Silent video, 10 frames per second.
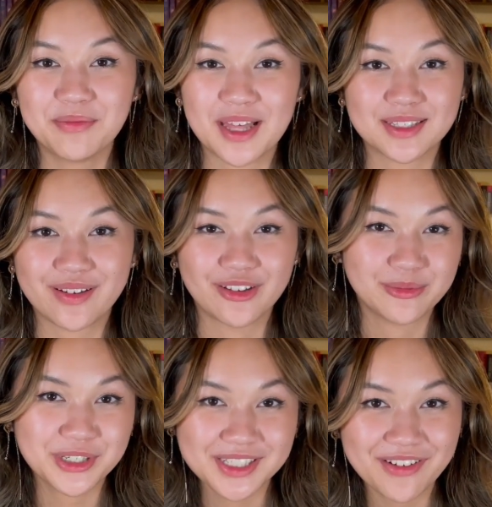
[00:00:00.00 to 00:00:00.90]
That's all the
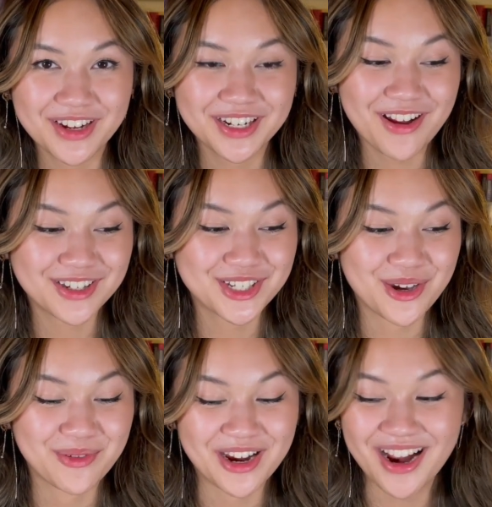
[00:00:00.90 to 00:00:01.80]
books I read in
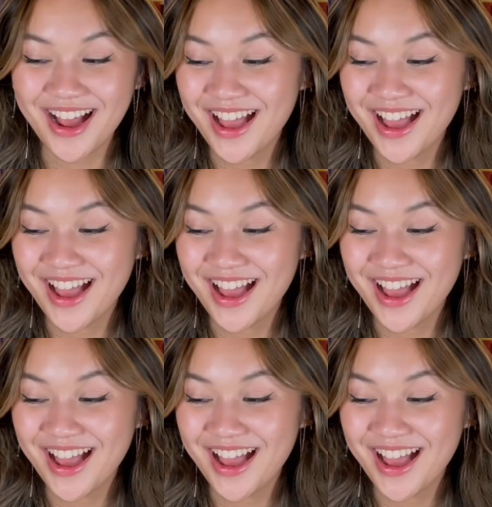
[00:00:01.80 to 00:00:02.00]
October,